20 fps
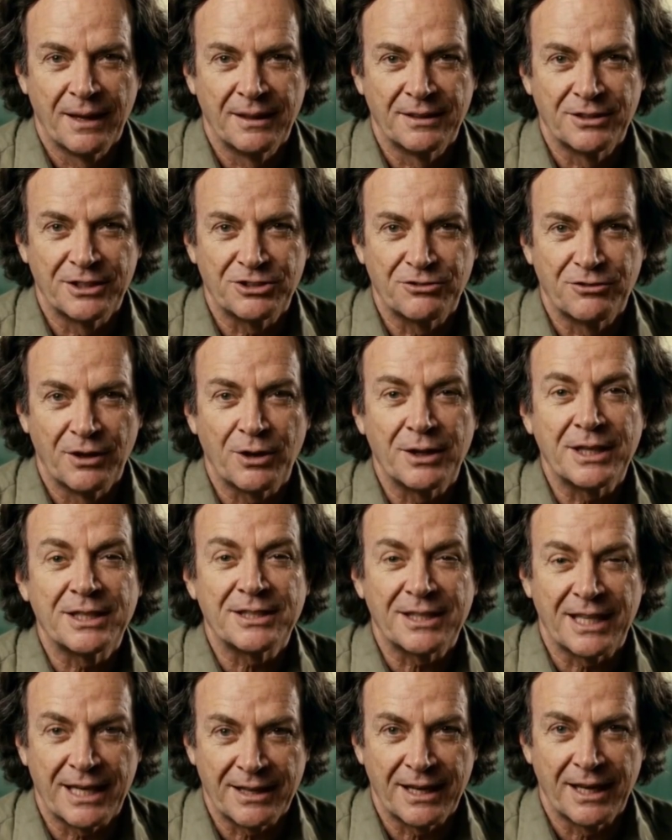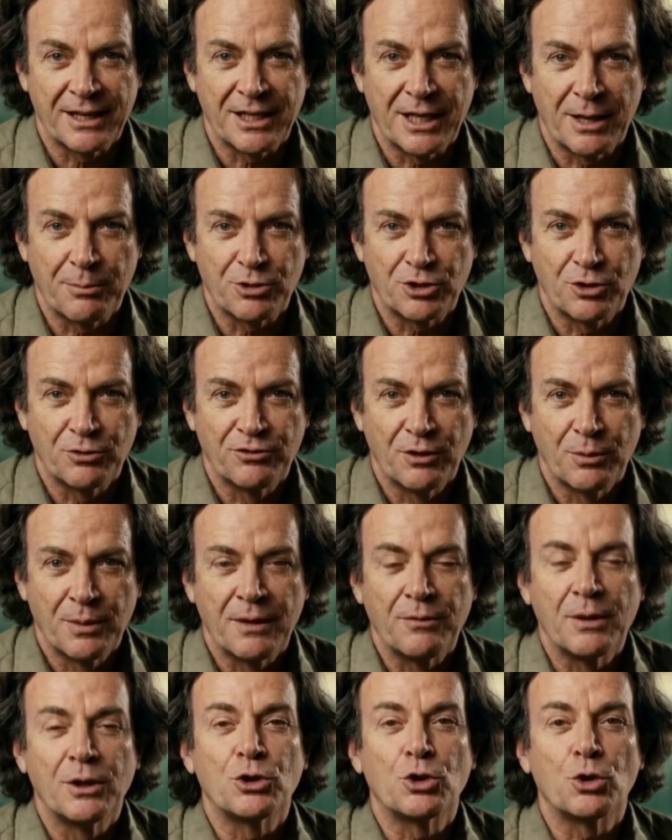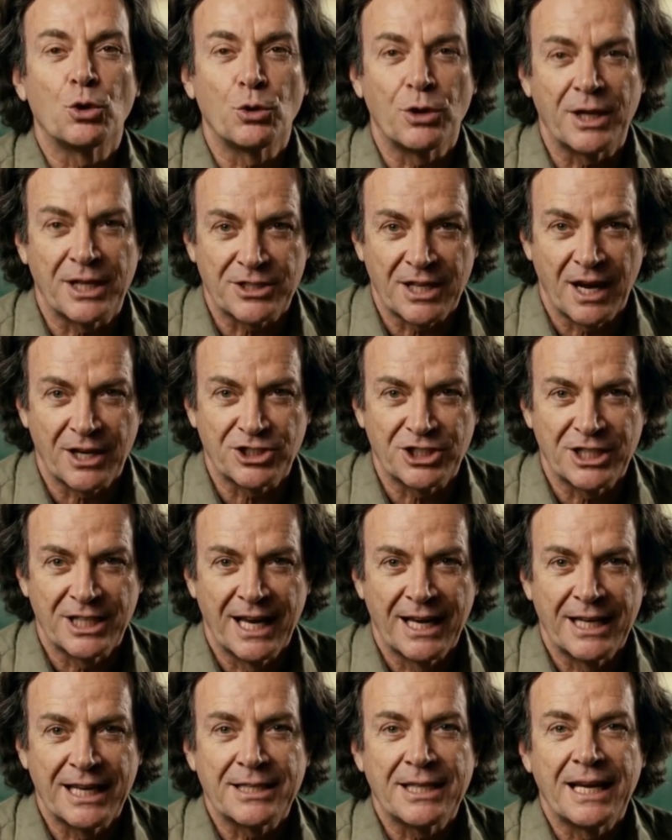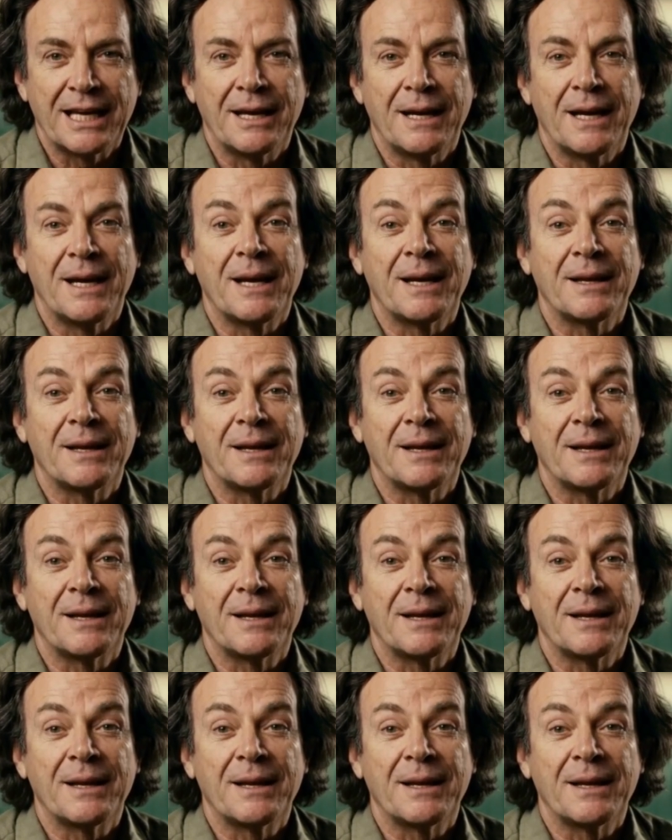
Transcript: this very thing that keeps you from ever truly touching anything,